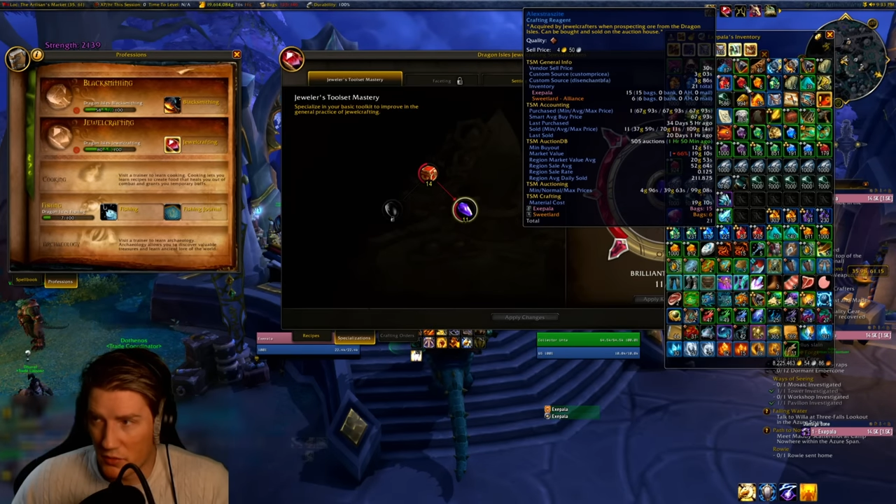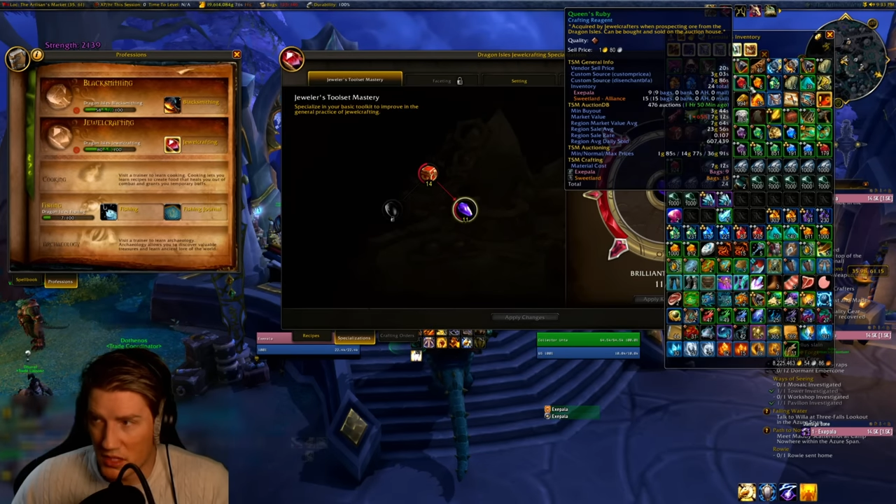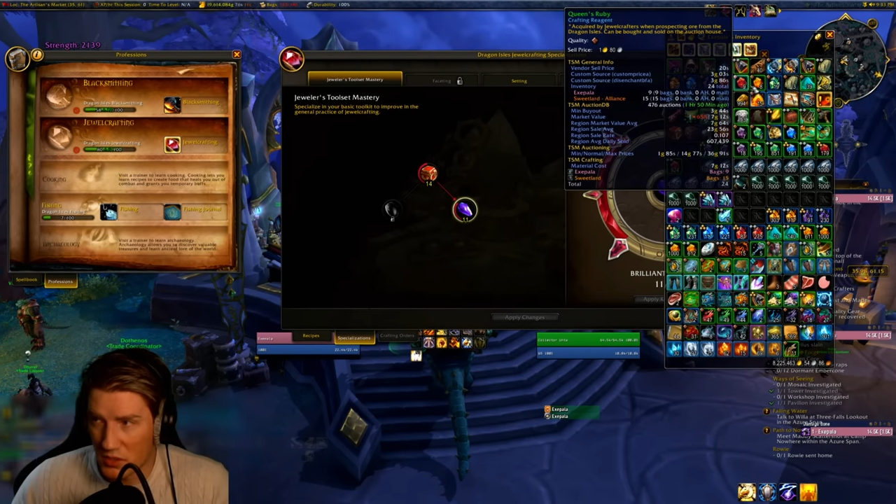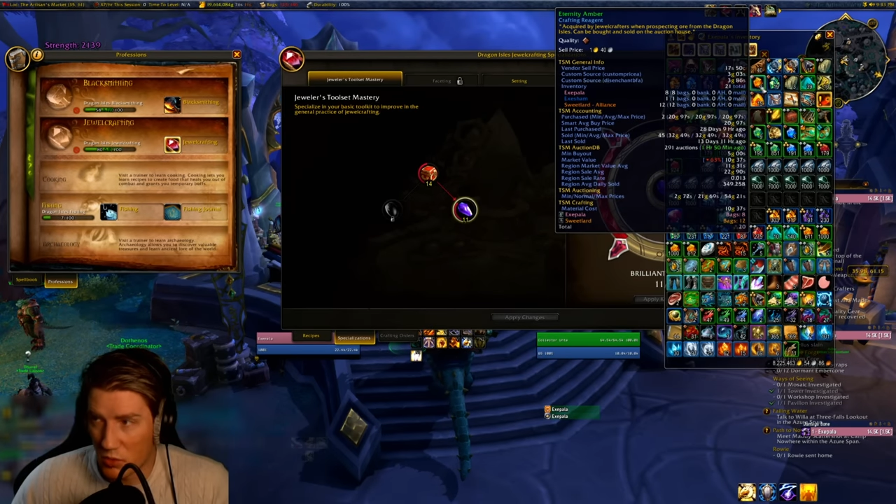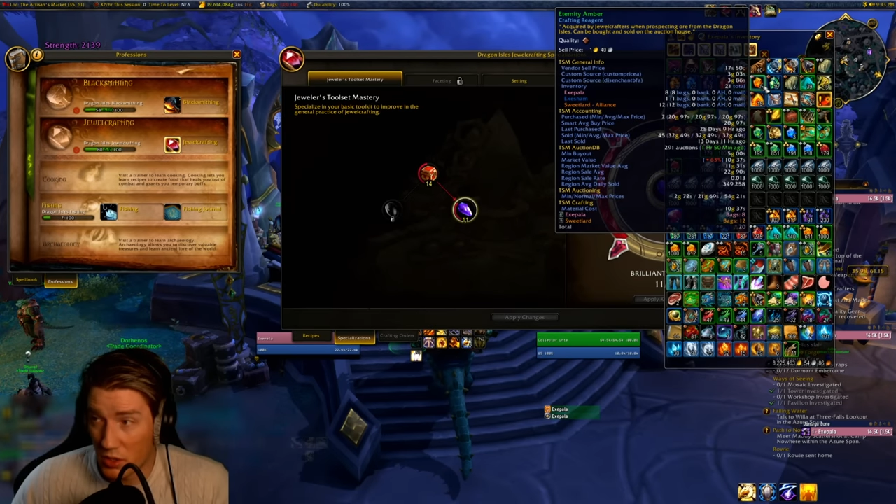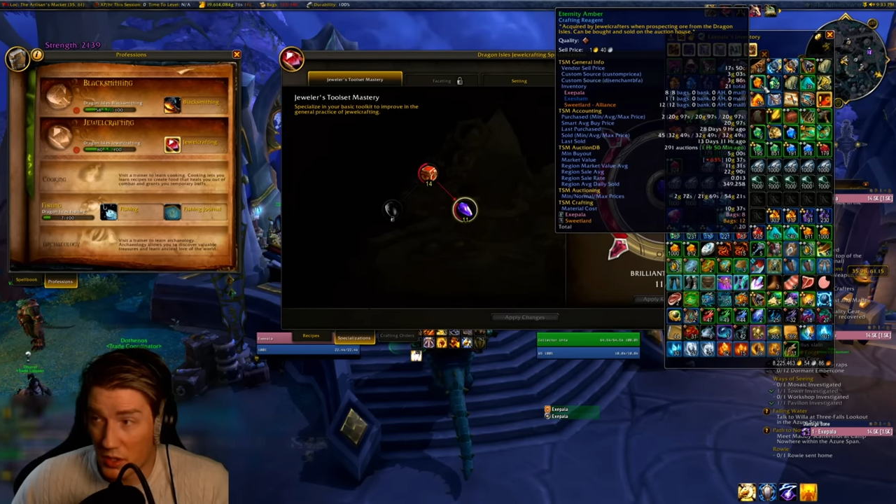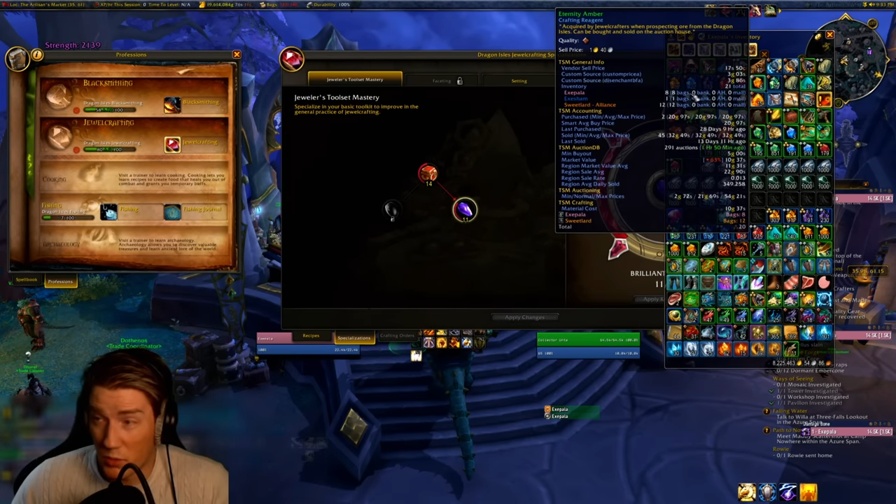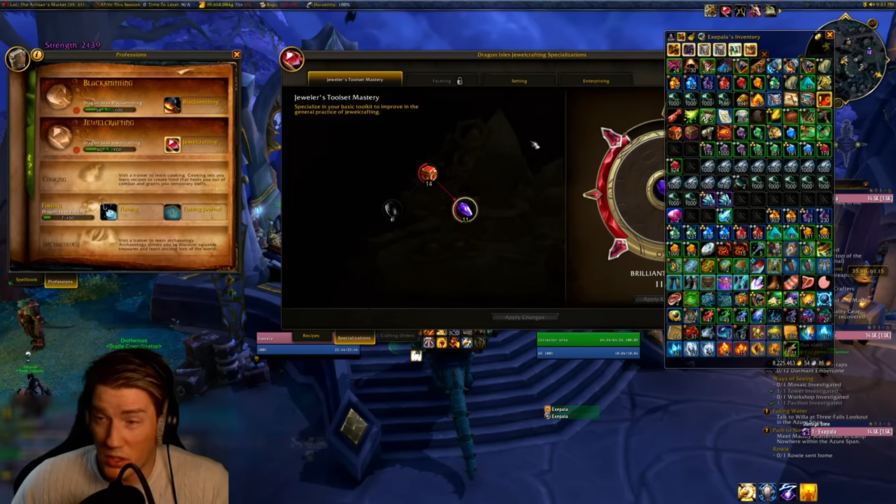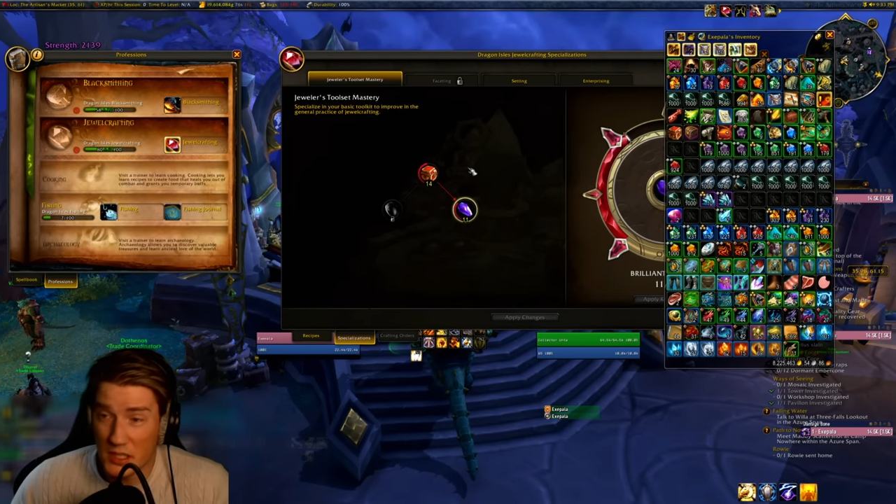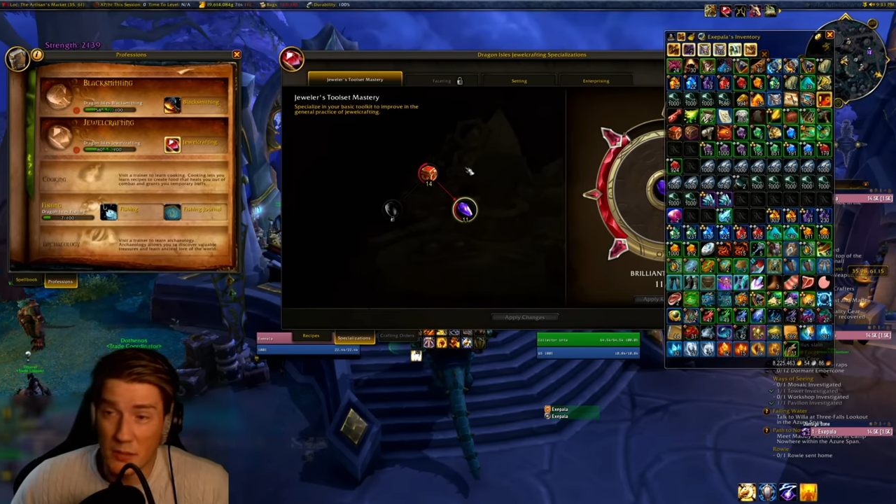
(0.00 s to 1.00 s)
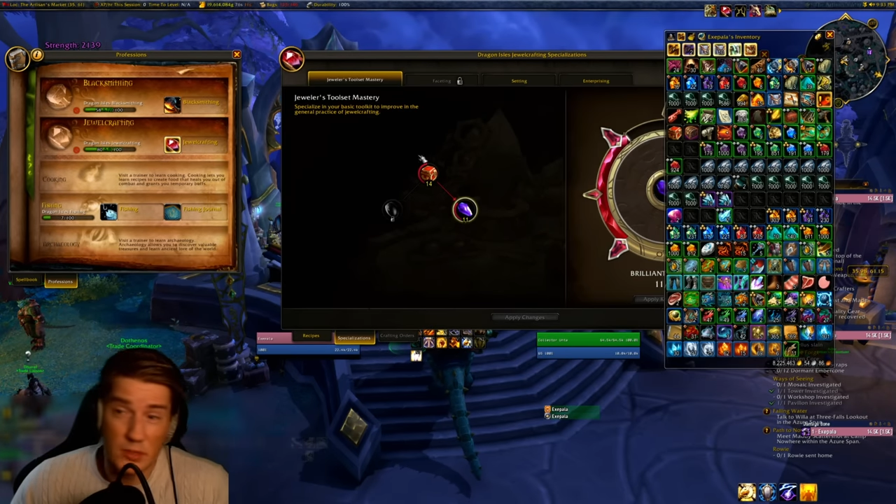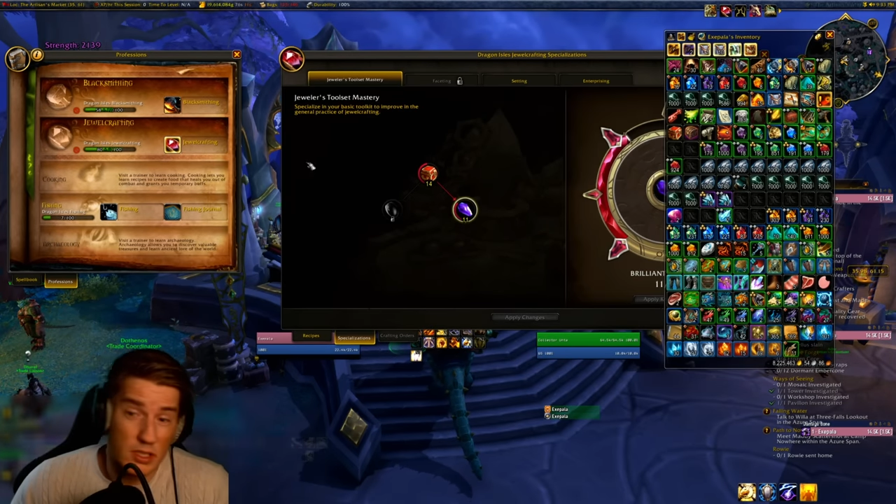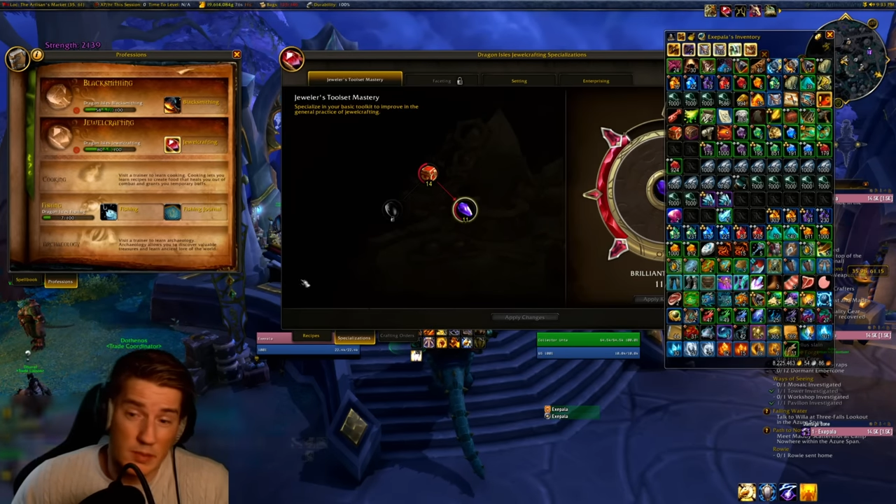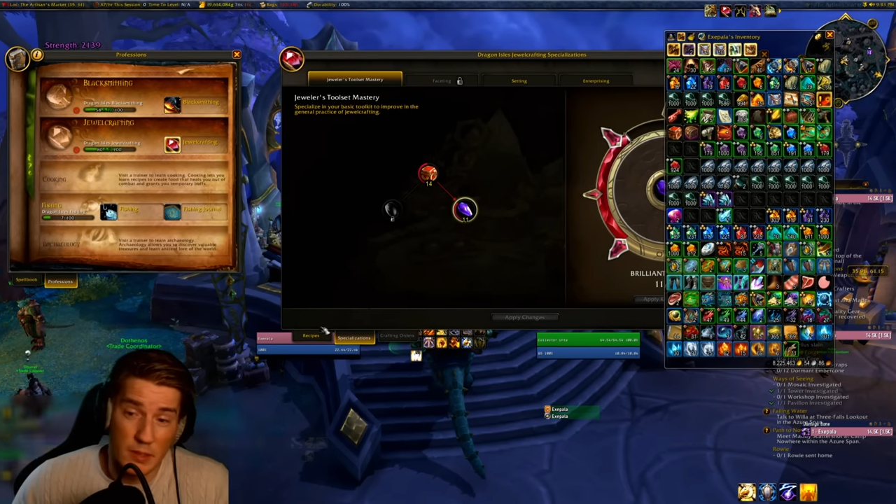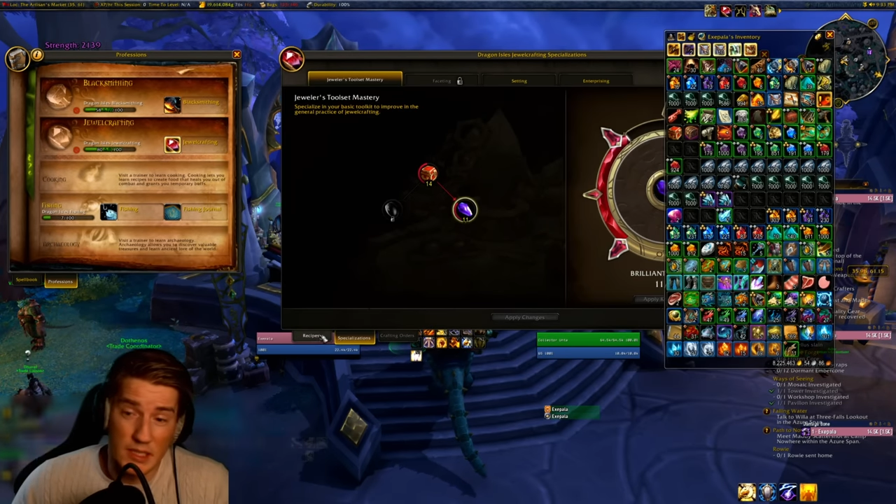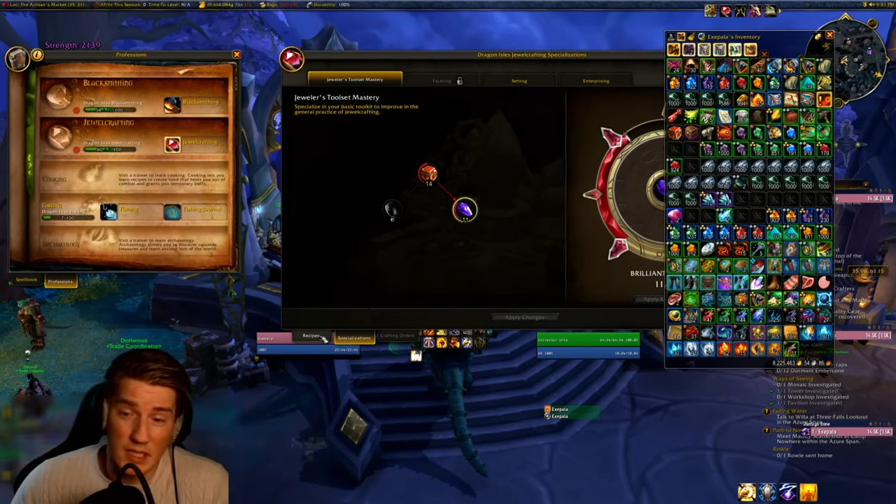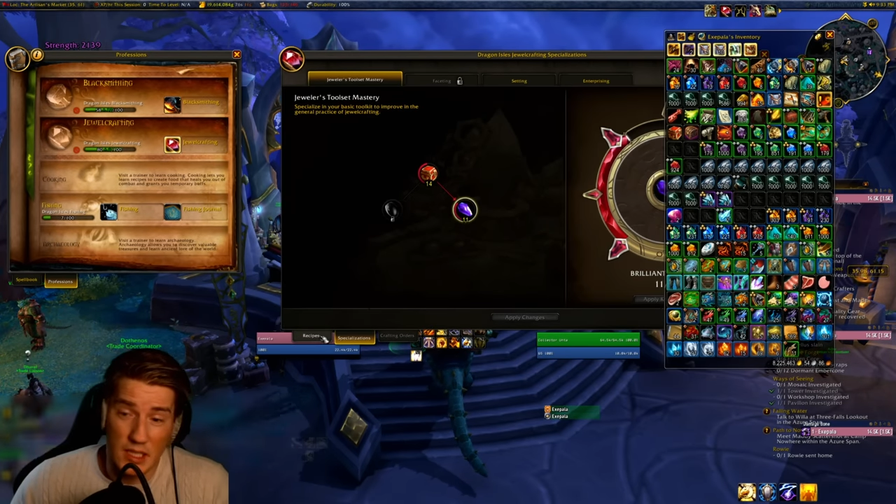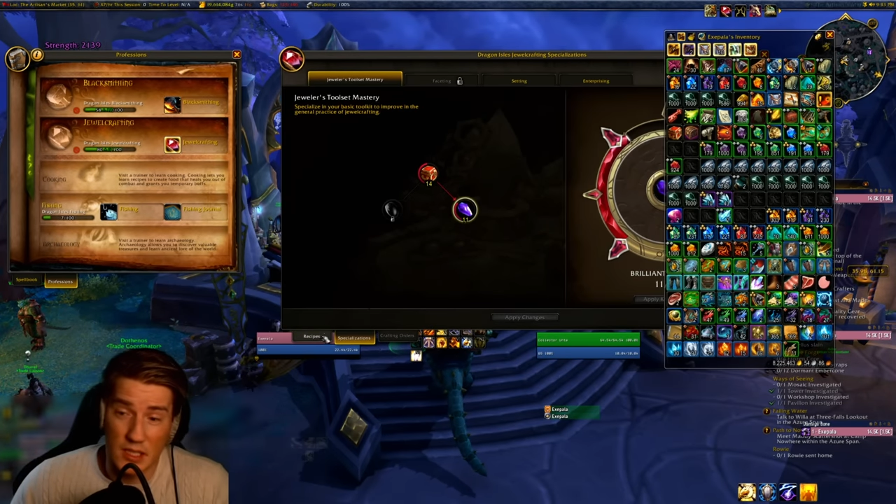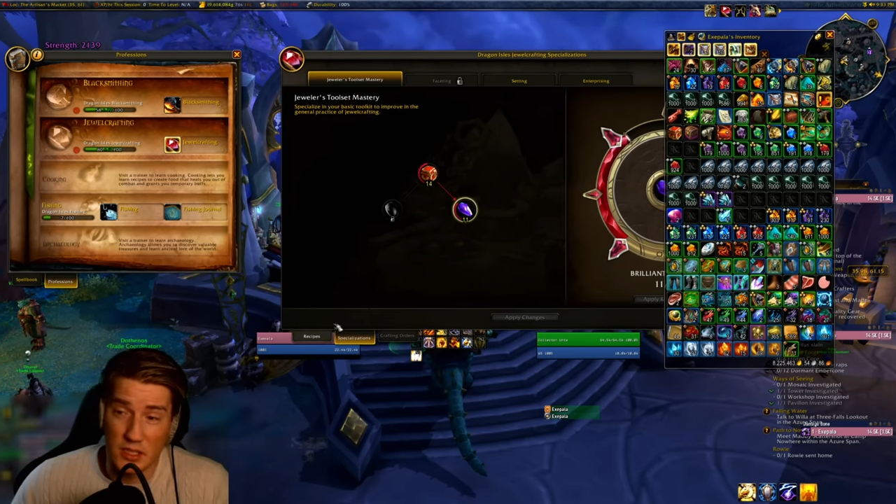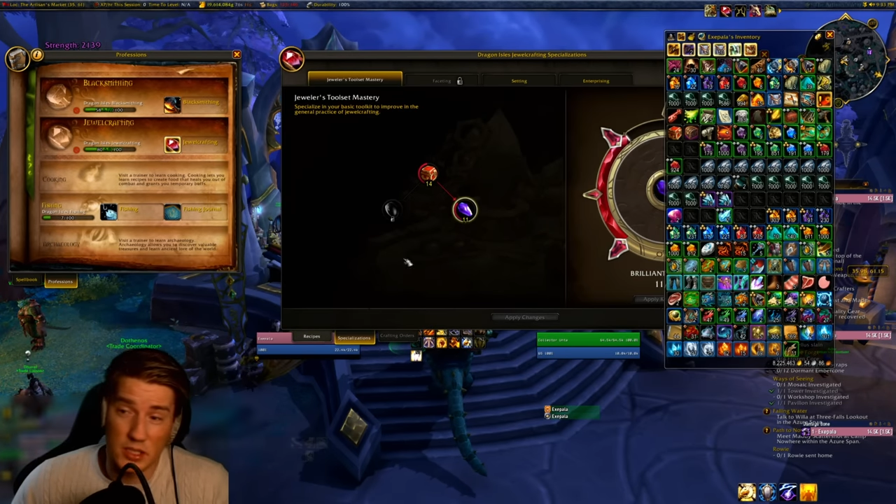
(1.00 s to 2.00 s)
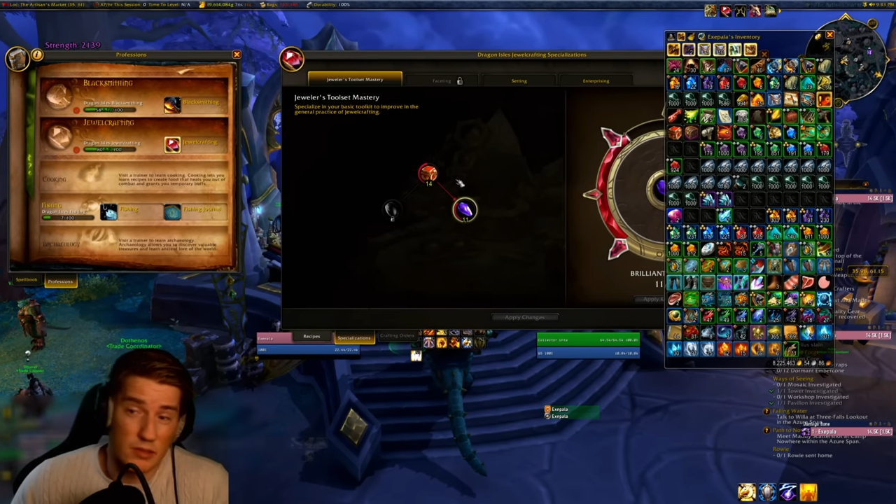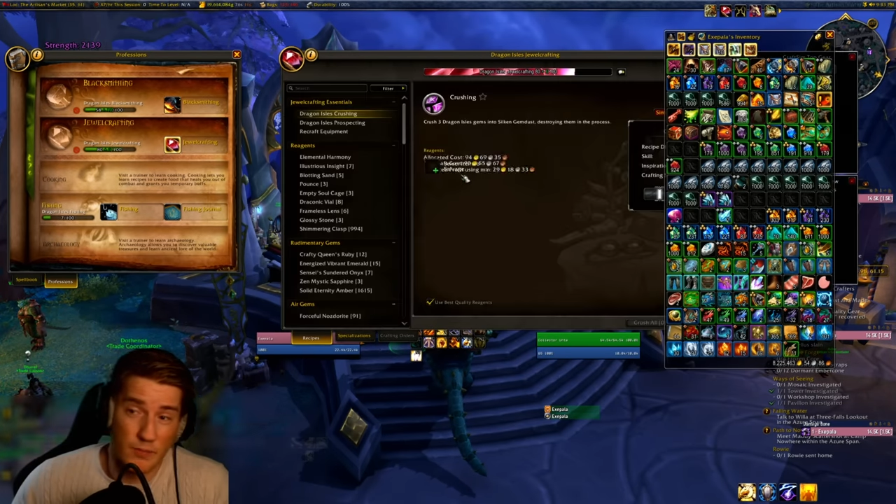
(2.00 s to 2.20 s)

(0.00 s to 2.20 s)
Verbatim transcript: of these quality one gems because my skill